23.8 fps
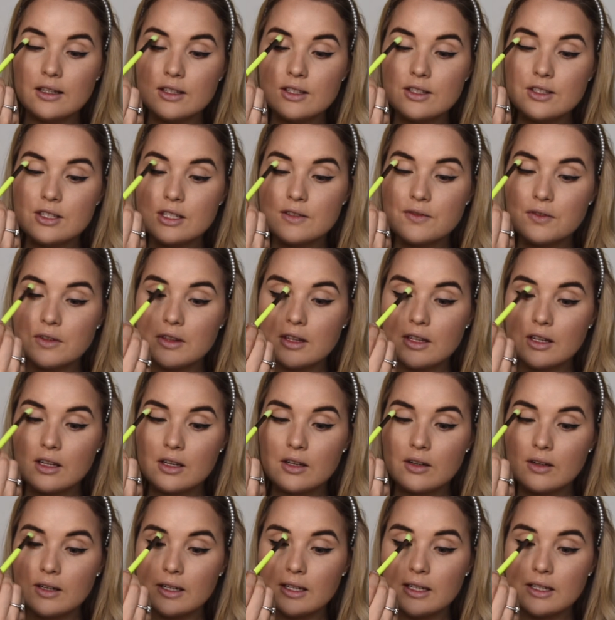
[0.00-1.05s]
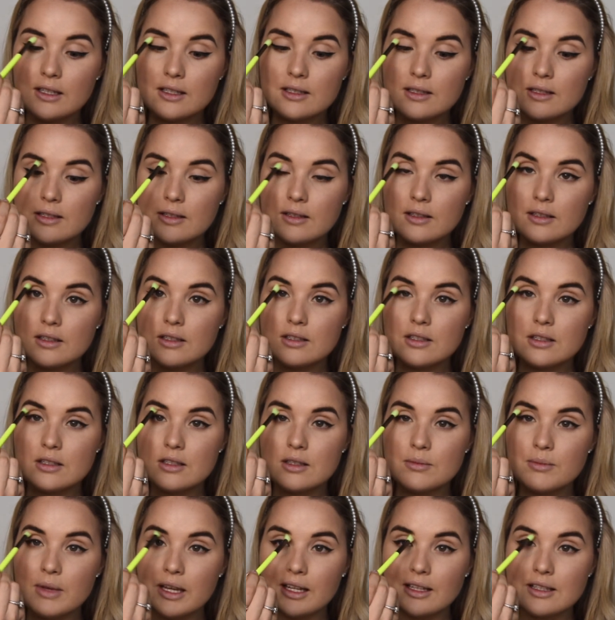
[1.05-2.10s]
just for the crease, just
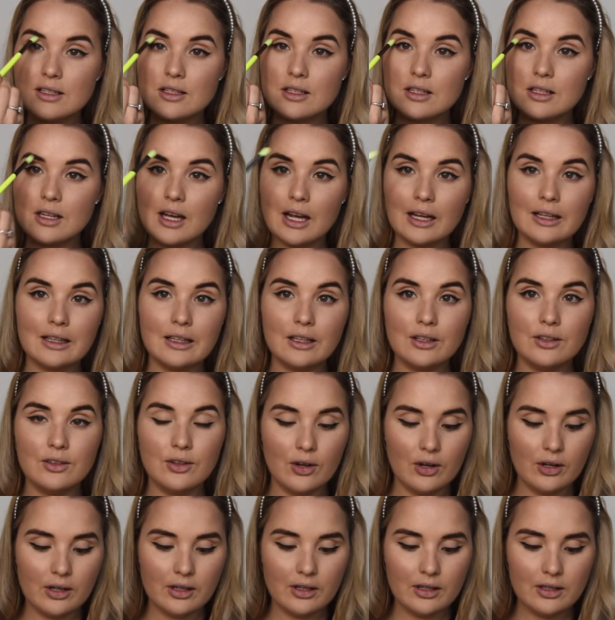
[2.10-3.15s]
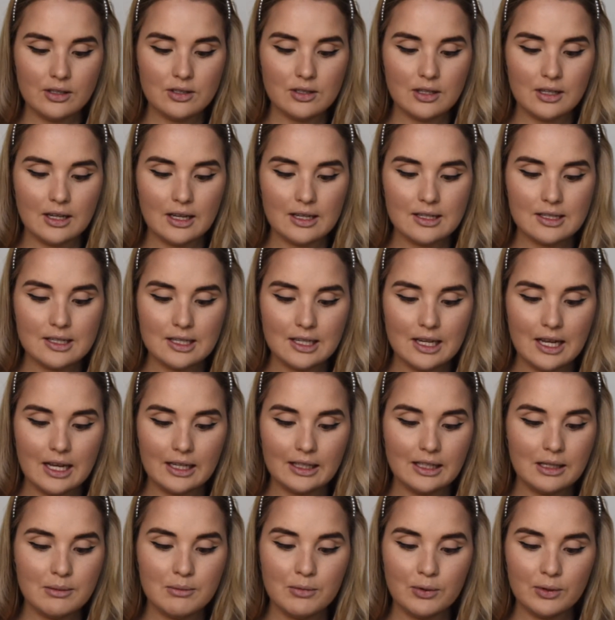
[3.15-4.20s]
to make it slightly darker so it has
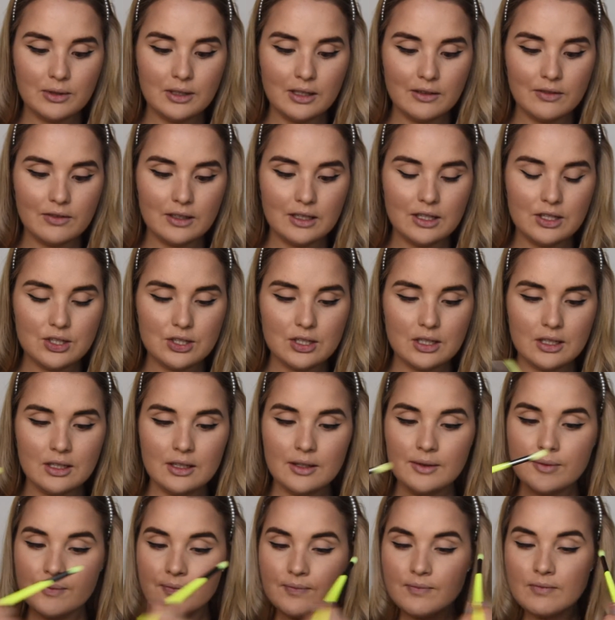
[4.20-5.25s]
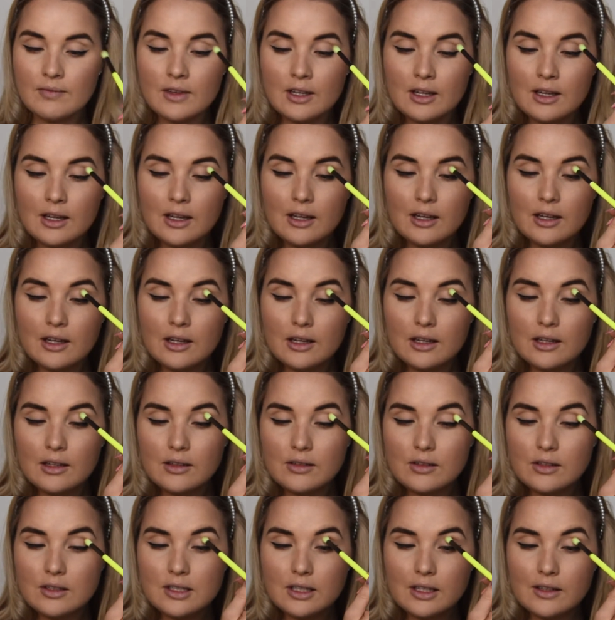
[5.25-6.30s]
slightly more definition.
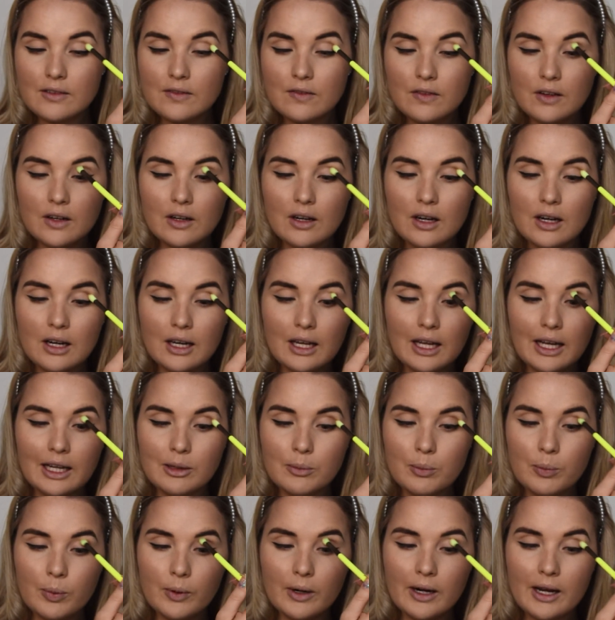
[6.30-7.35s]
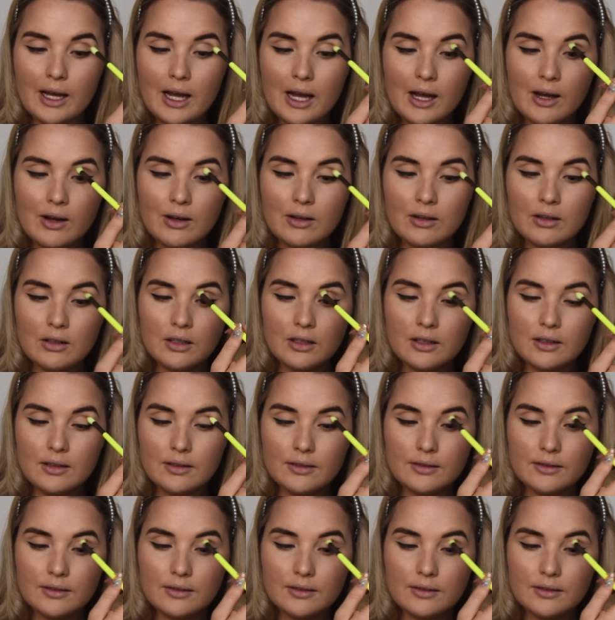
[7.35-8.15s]
Using a very light brown.